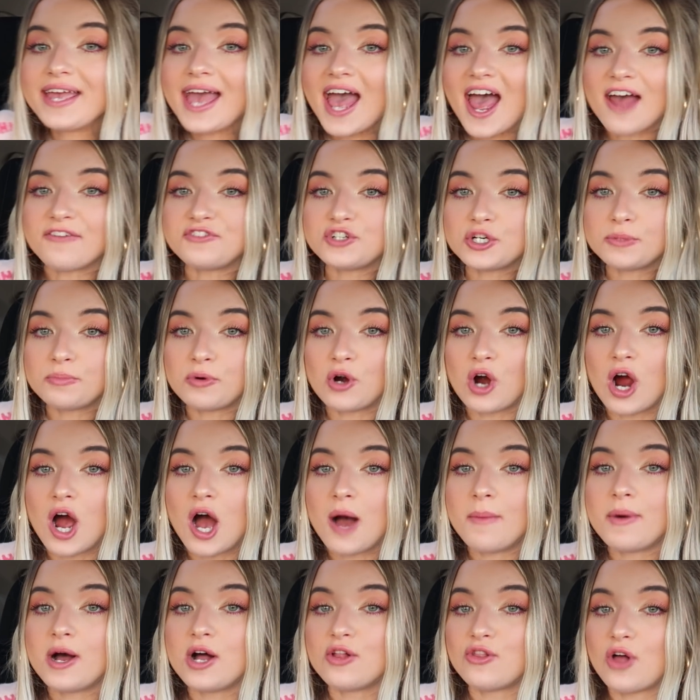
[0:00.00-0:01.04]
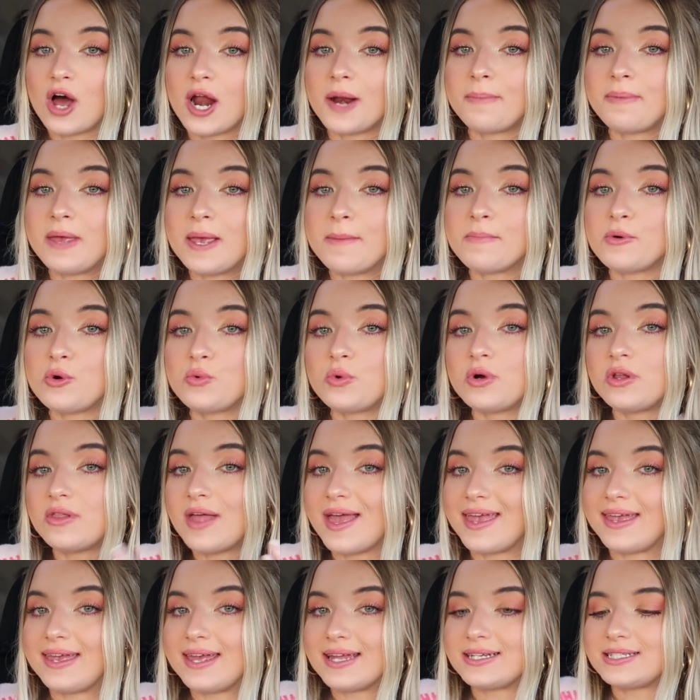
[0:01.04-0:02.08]
after prom, a lot of people will
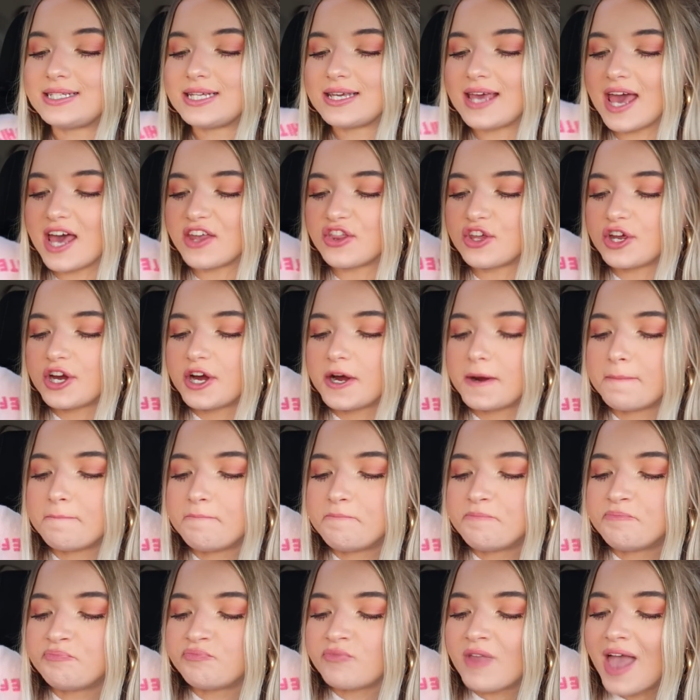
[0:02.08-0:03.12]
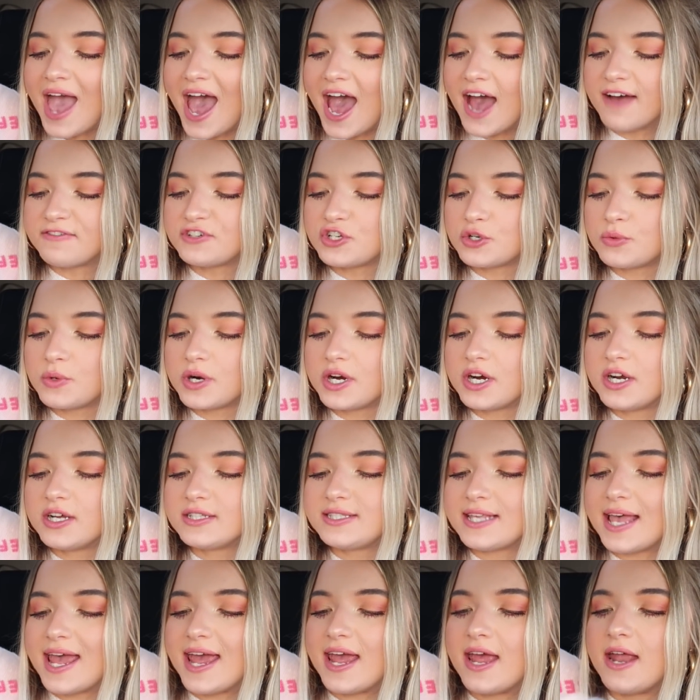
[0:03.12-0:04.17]
like get together
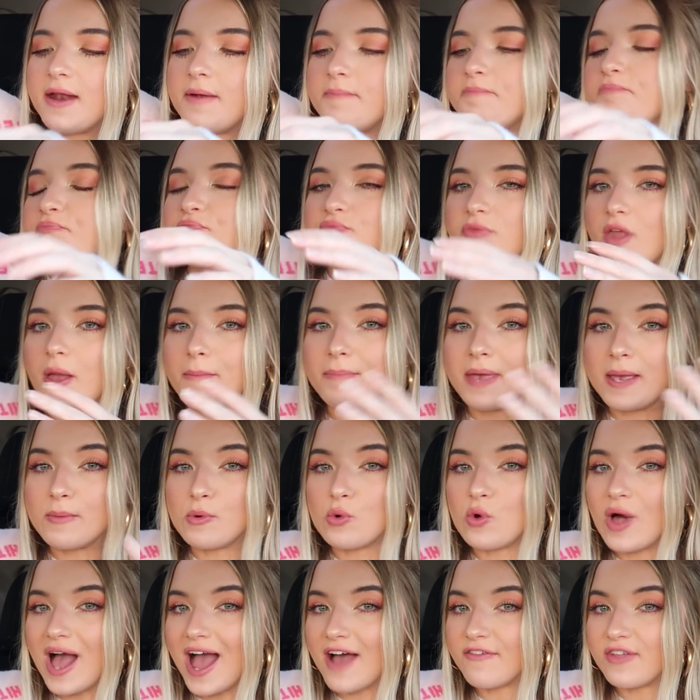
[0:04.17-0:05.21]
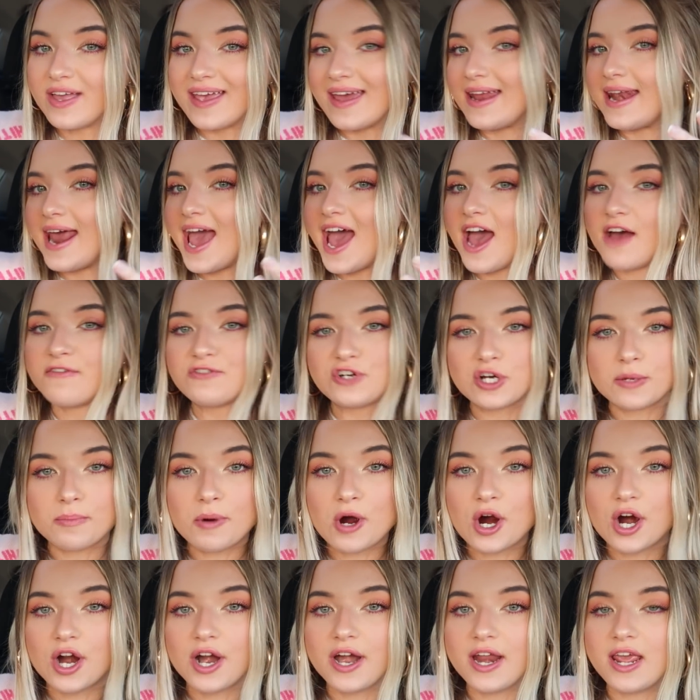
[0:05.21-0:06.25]
afterwards and people will have like an after
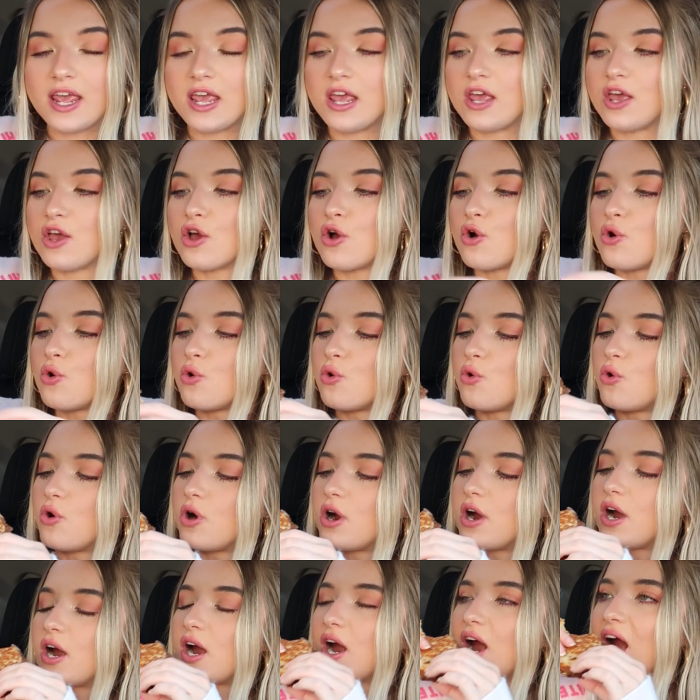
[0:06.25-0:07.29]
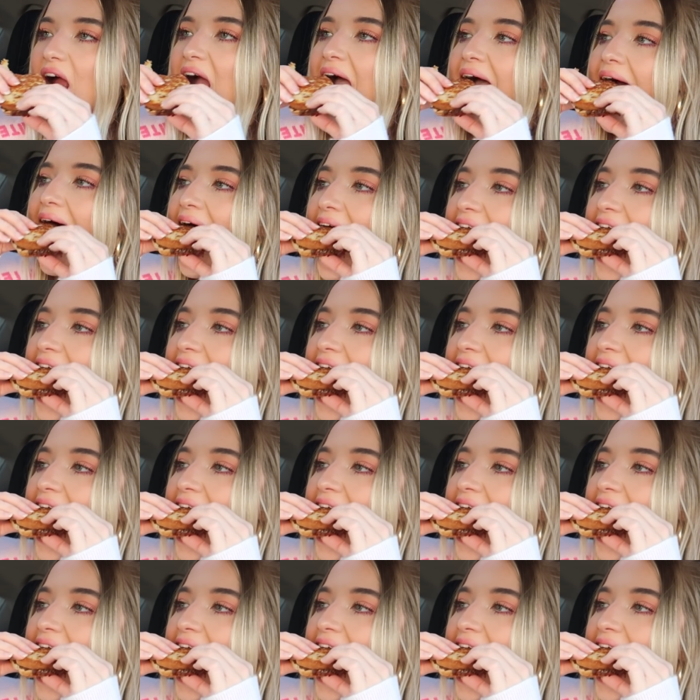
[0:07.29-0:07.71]
party or